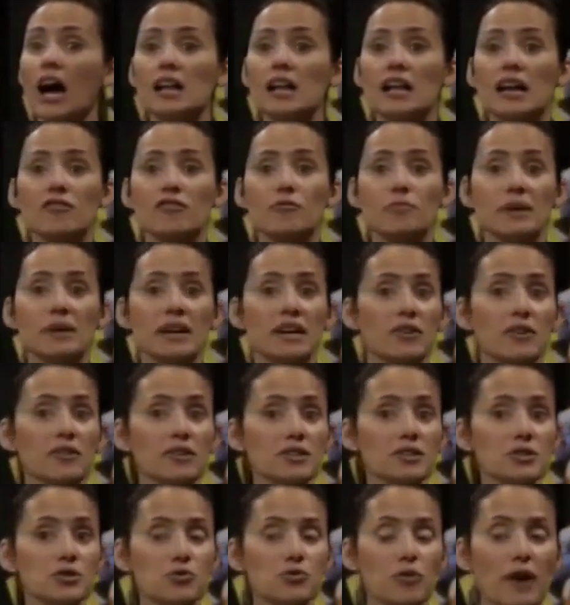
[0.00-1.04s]
I'll have
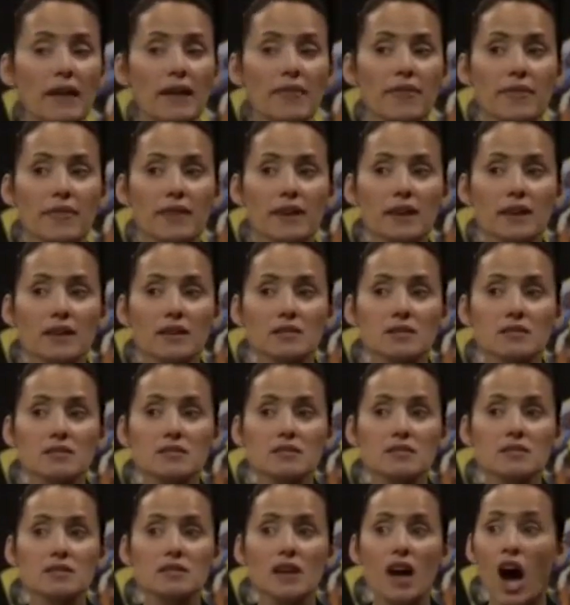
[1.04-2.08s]
parents write
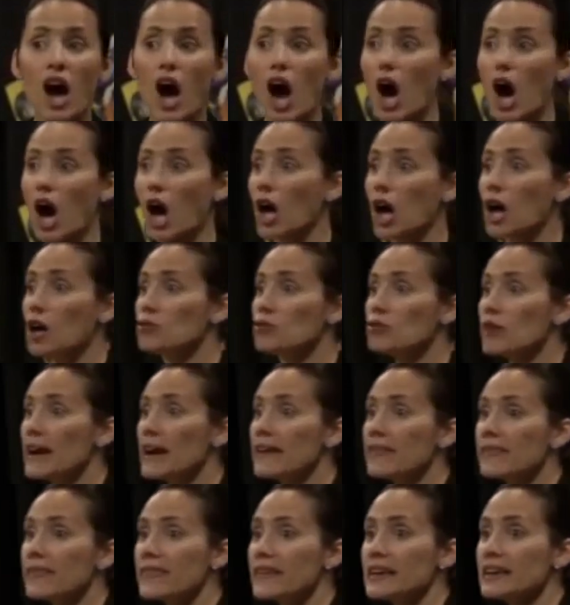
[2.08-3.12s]
things. I'll
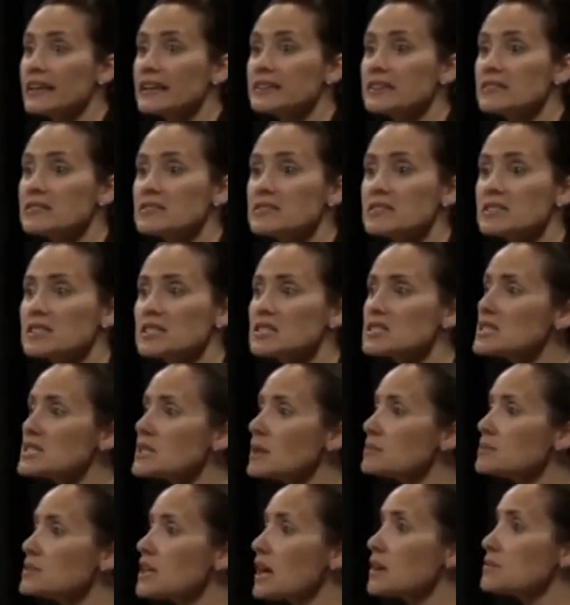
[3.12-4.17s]
write things, because
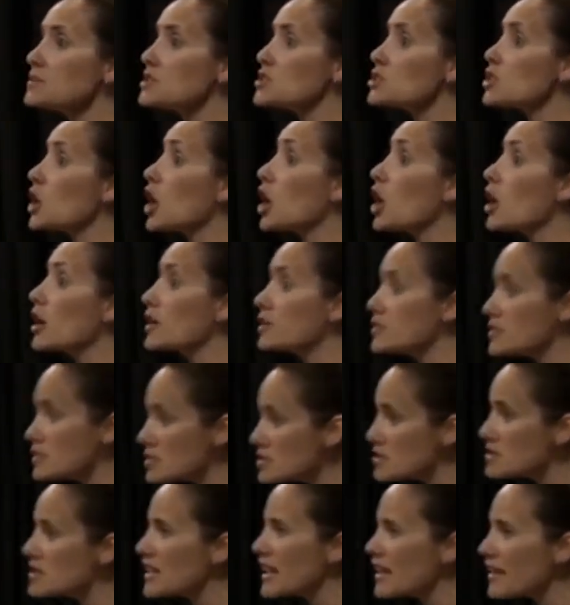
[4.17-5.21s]
sometimes it's hard
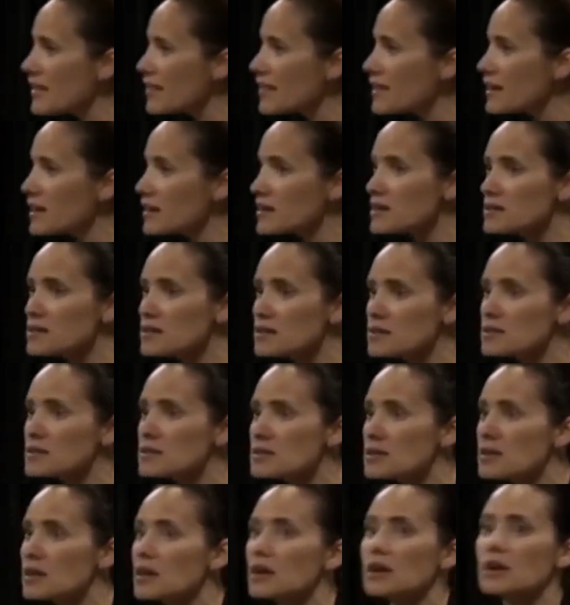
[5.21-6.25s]
to say things.
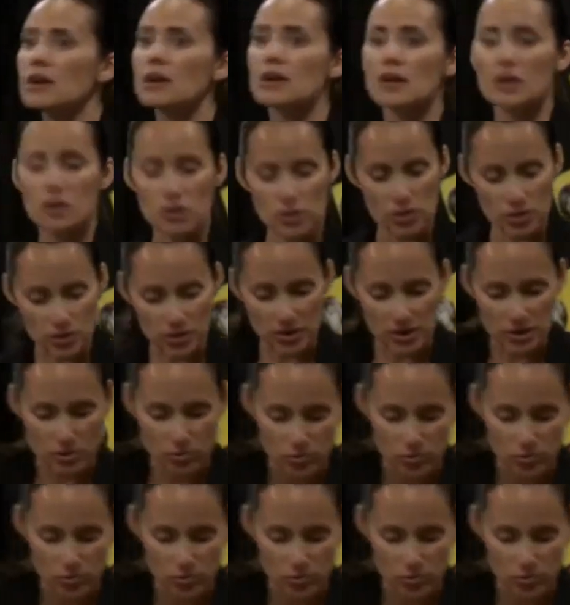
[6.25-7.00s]
You